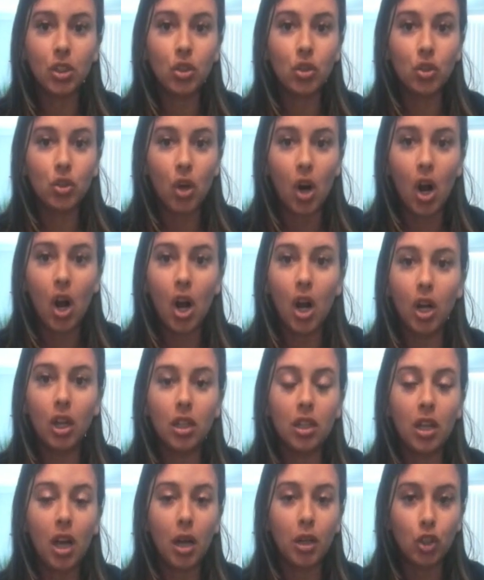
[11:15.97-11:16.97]

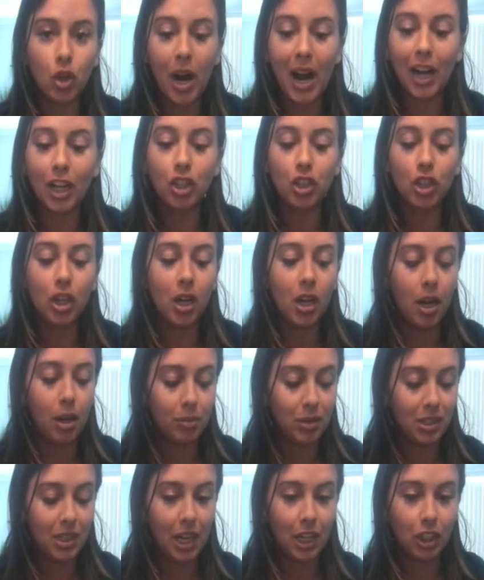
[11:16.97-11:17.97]
Strong attraction,
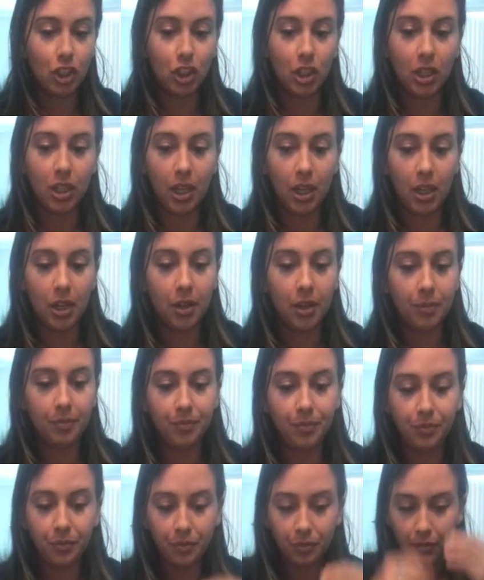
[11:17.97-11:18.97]
obsession here.
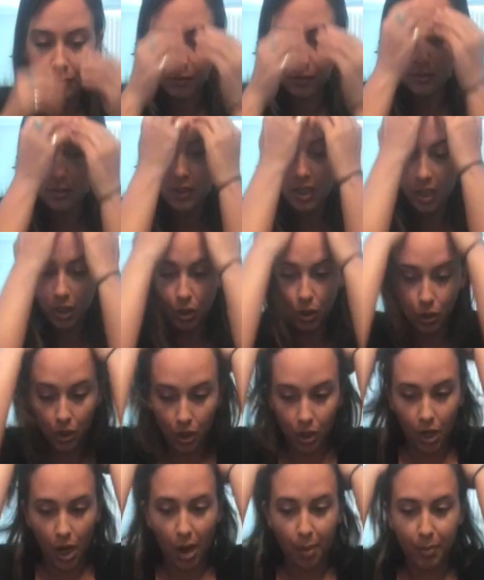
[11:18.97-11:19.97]
You
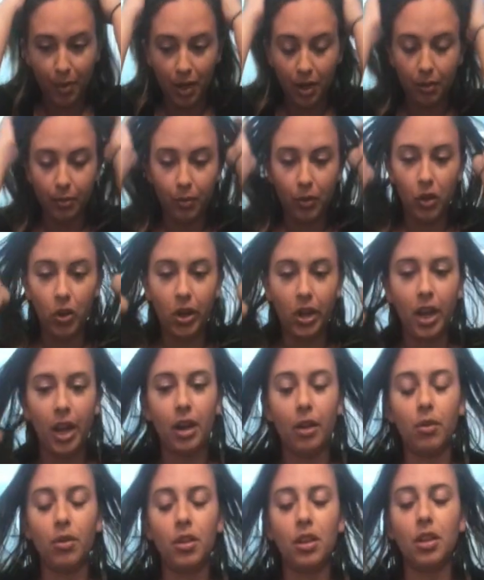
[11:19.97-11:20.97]
could not be
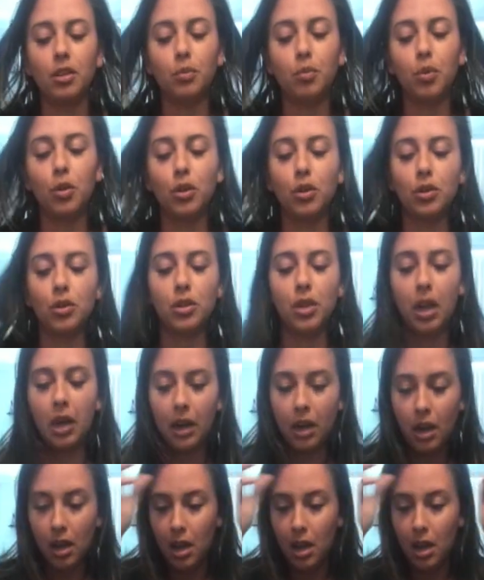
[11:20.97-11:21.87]
communicating with this person.